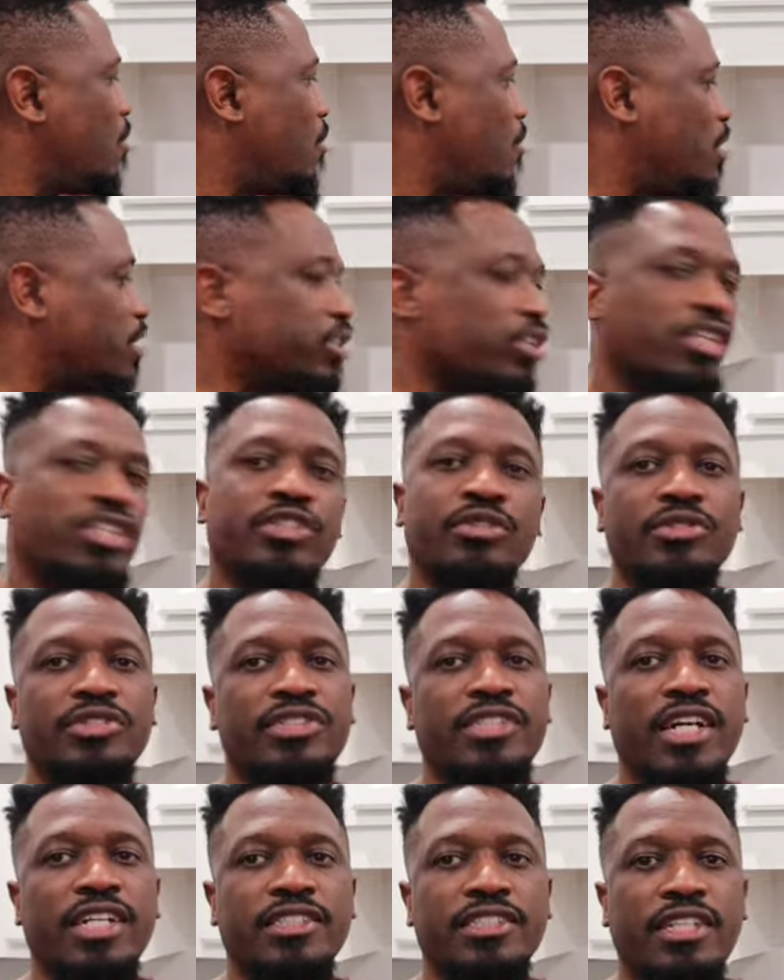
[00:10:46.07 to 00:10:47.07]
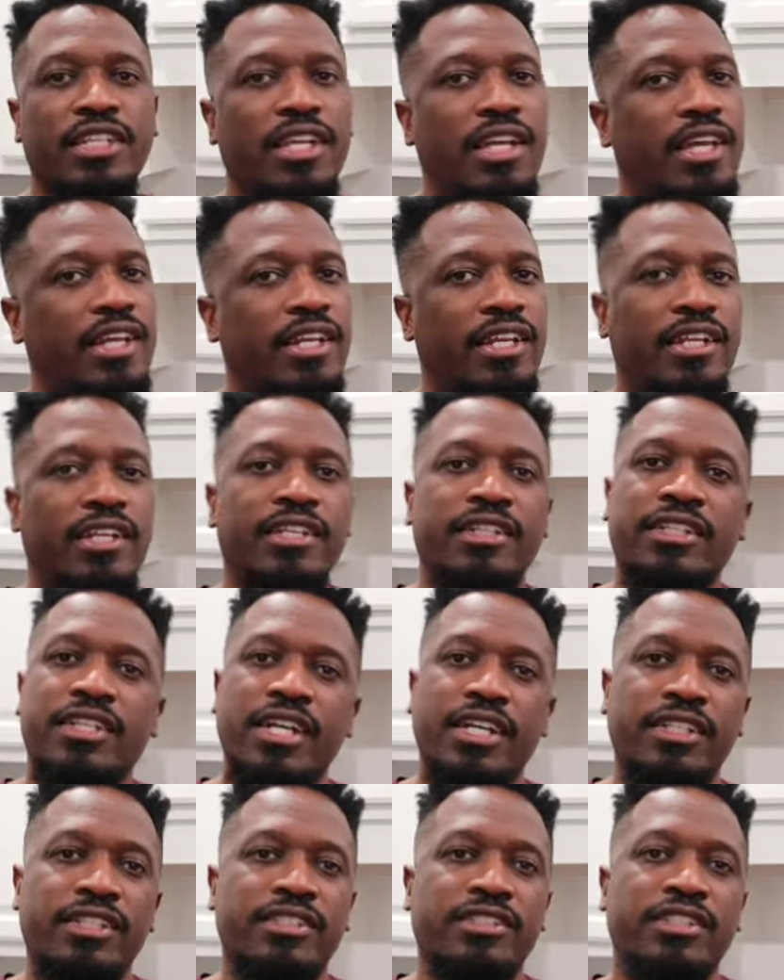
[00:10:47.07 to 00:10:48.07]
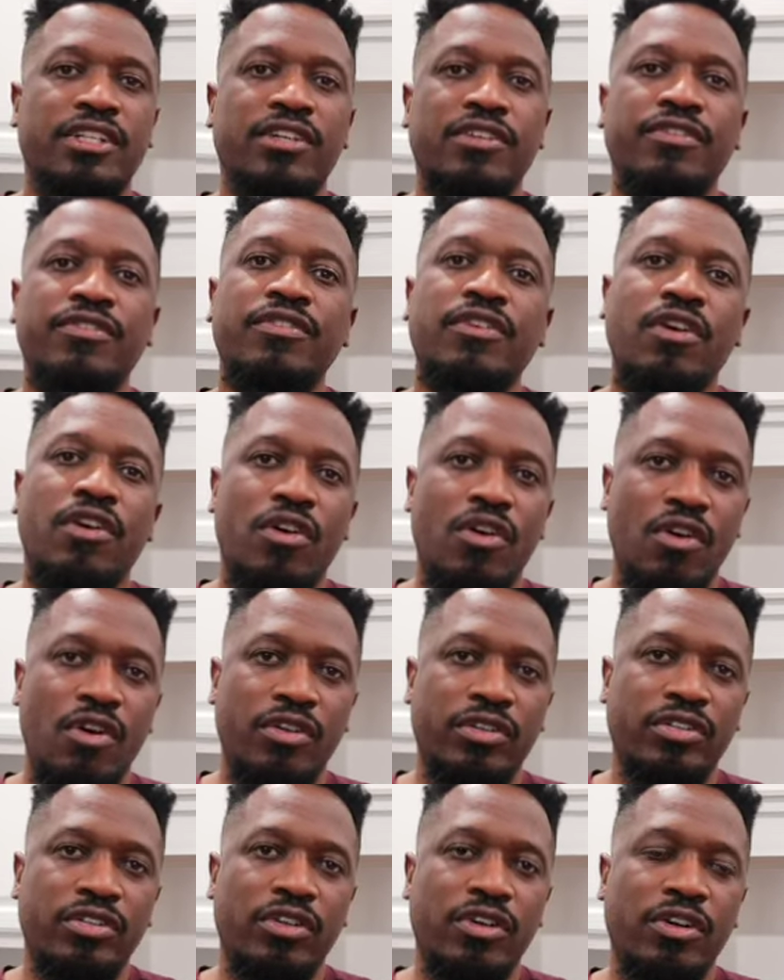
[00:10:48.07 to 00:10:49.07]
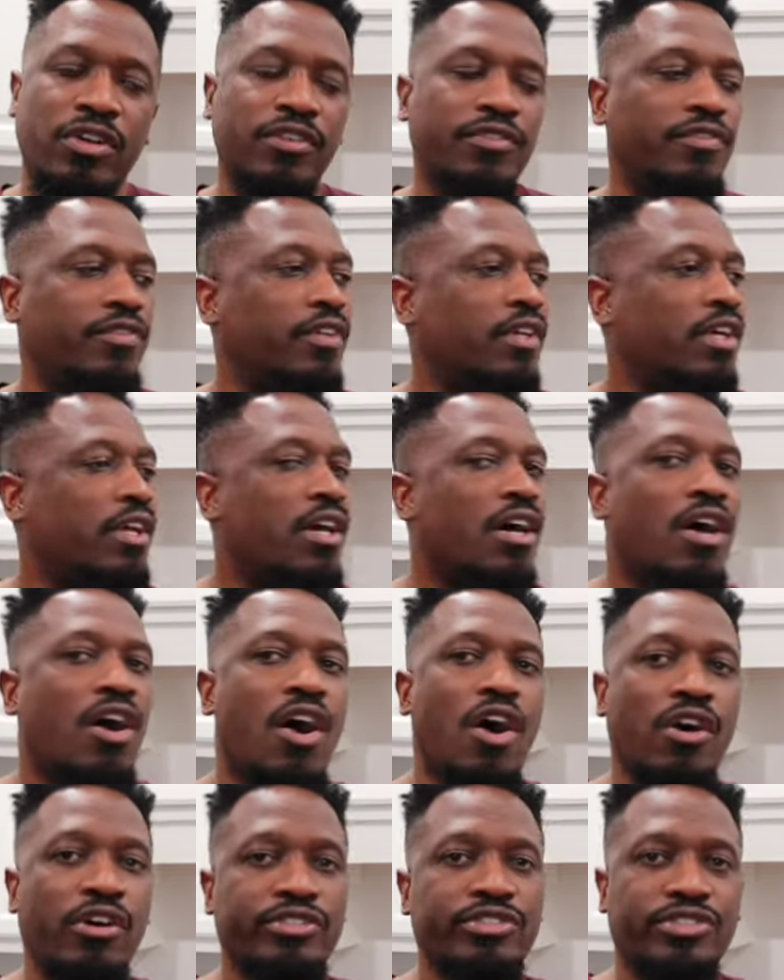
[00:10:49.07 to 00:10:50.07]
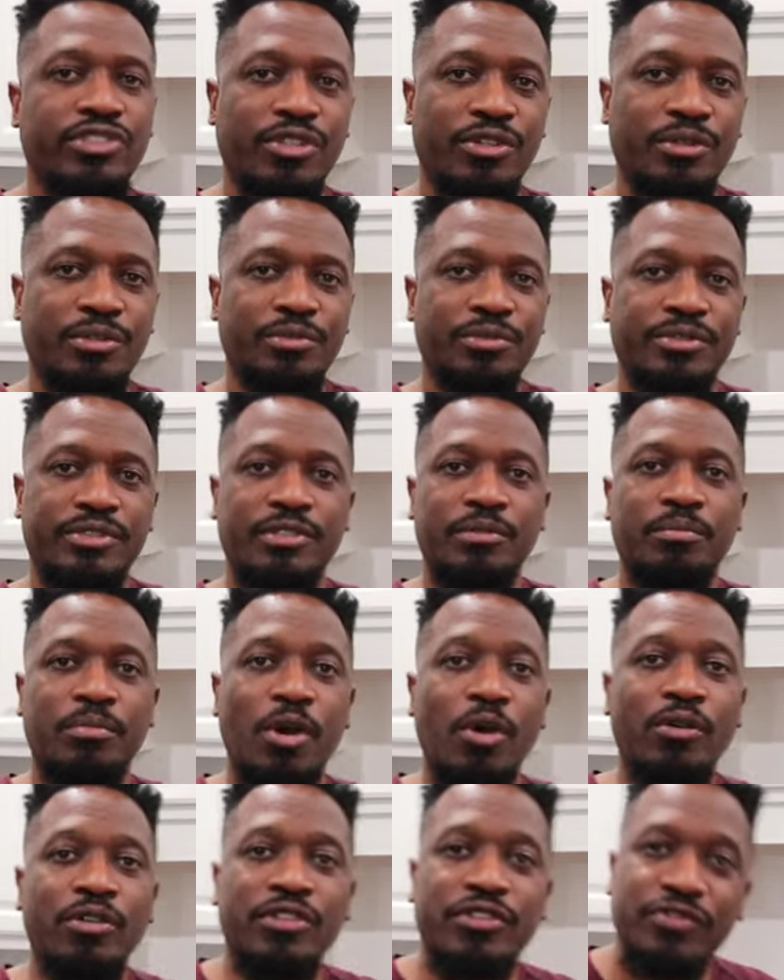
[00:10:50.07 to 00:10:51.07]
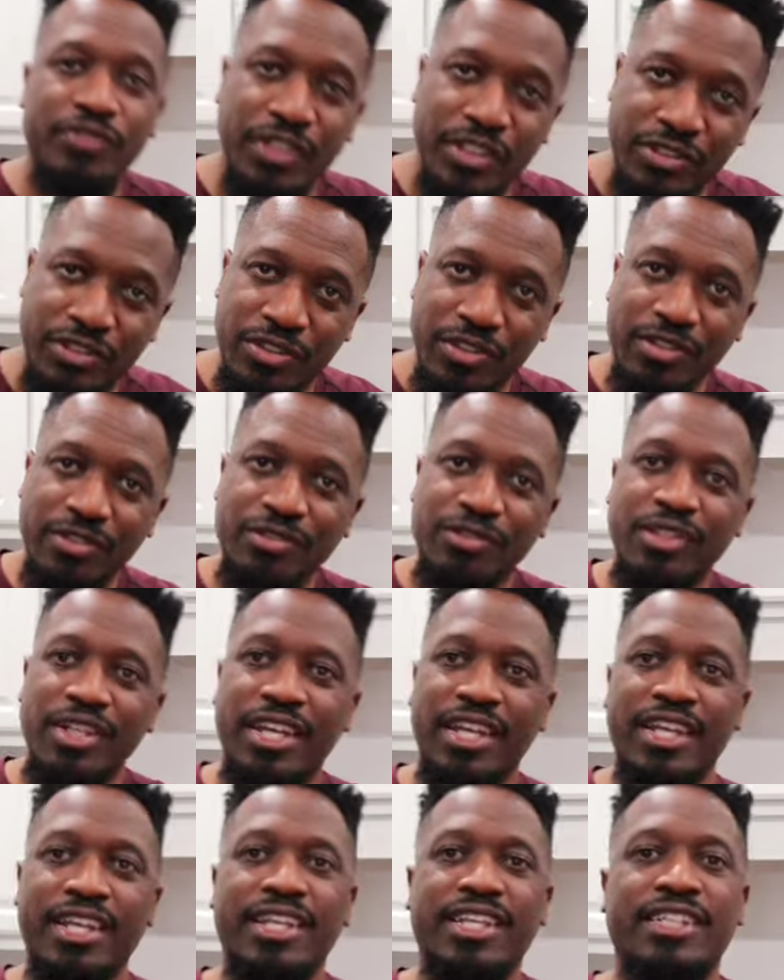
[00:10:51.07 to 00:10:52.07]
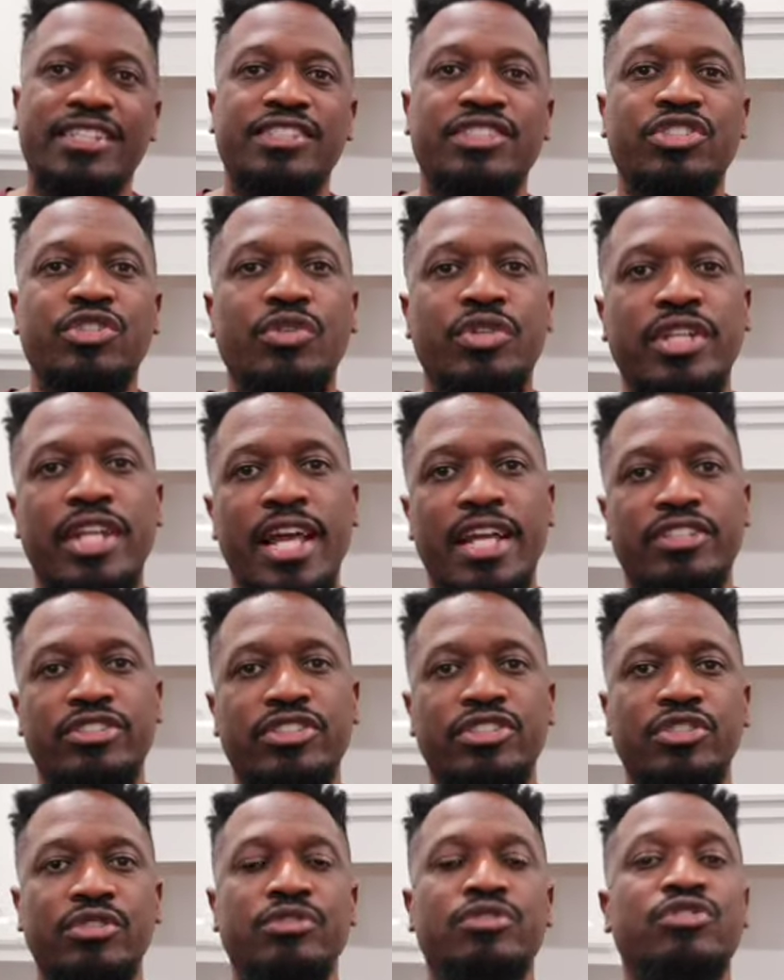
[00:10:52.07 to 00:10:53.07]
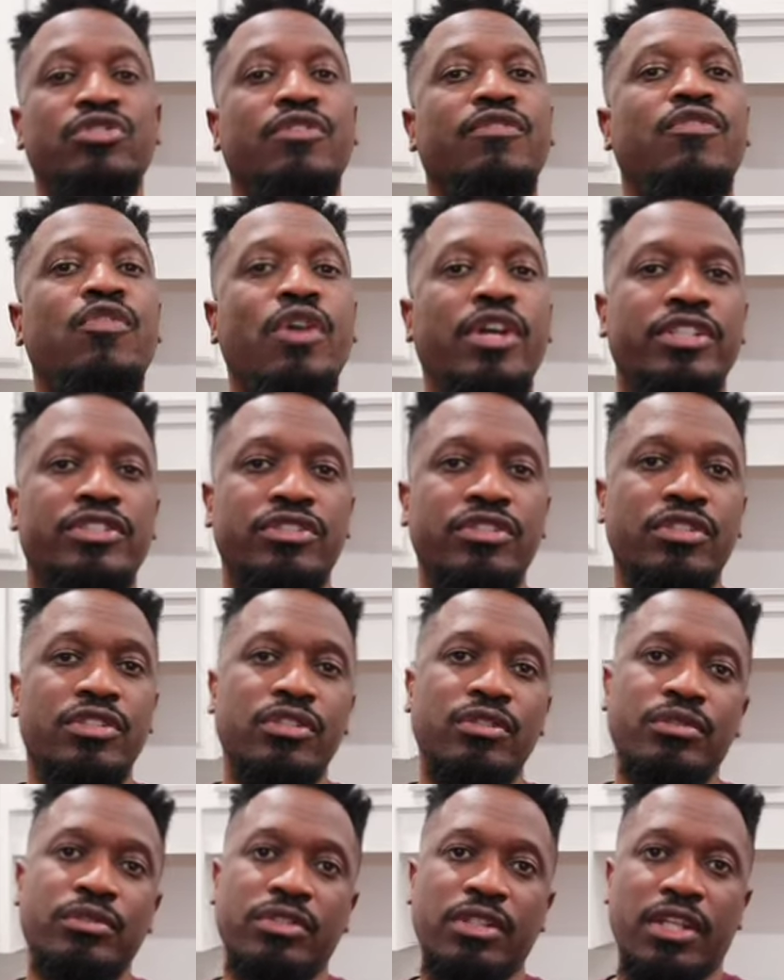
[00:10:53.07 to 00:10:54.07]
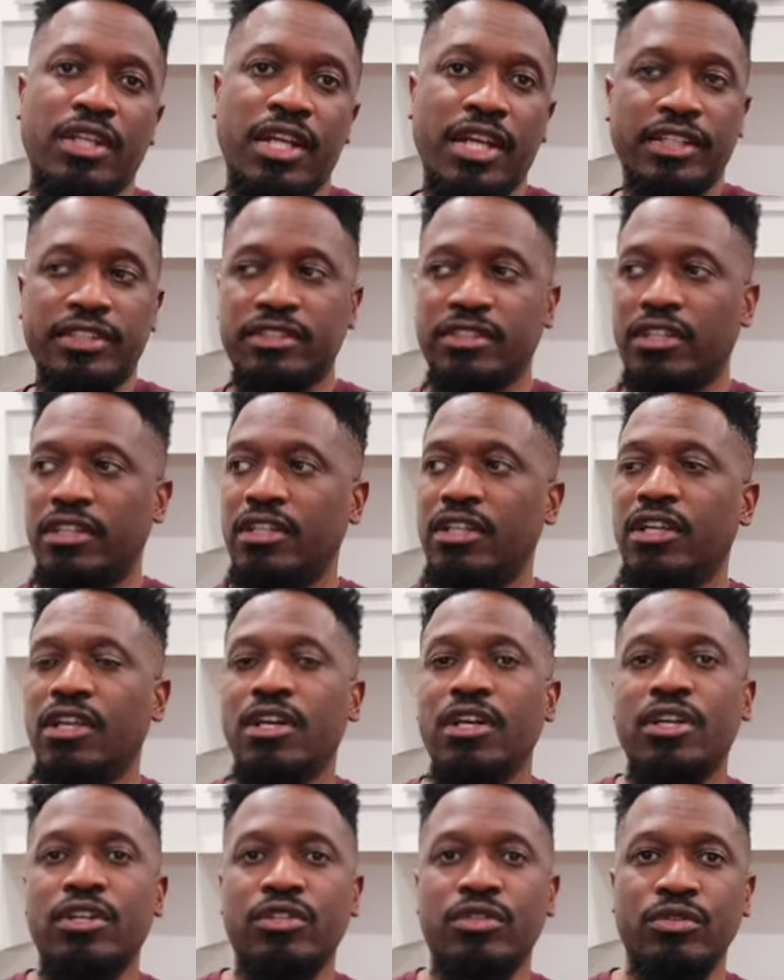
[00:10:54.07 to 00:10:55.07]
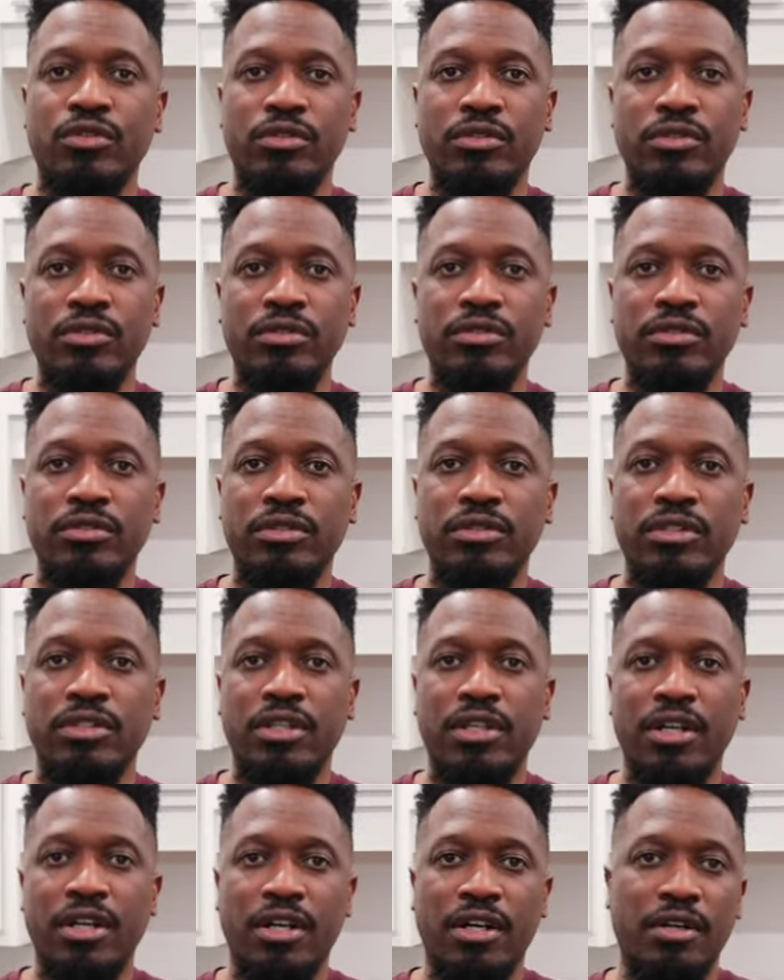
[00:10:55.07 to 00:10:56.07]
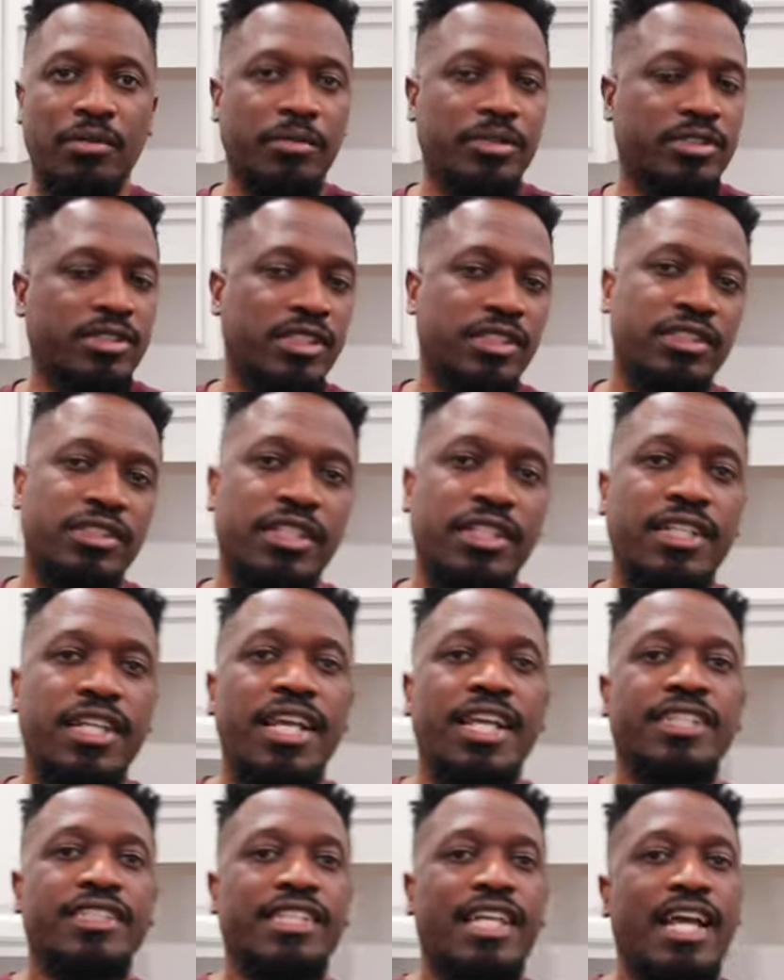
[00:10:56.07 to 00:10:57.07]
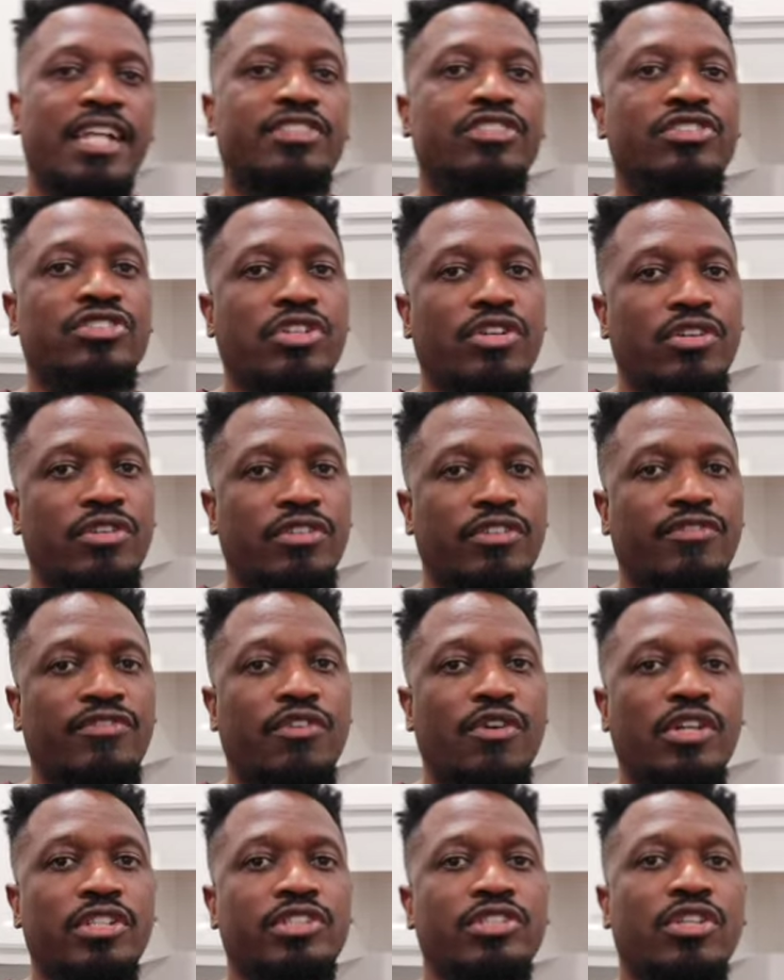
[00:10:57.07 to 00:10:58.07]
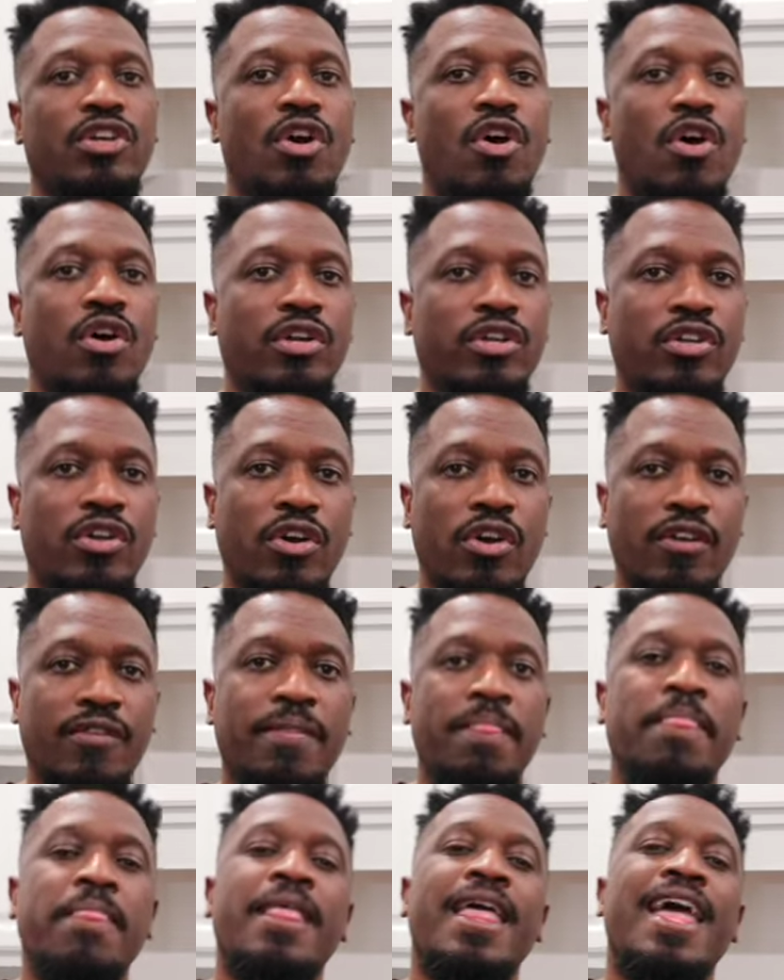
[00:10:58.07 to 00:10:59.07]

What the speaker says: All you gotta do is touch it and it'll cut itself on and off. Also, the bonus feature is you can actually use your voice. You can use Alexa, Google Assistant to actually turn the faucet on and off.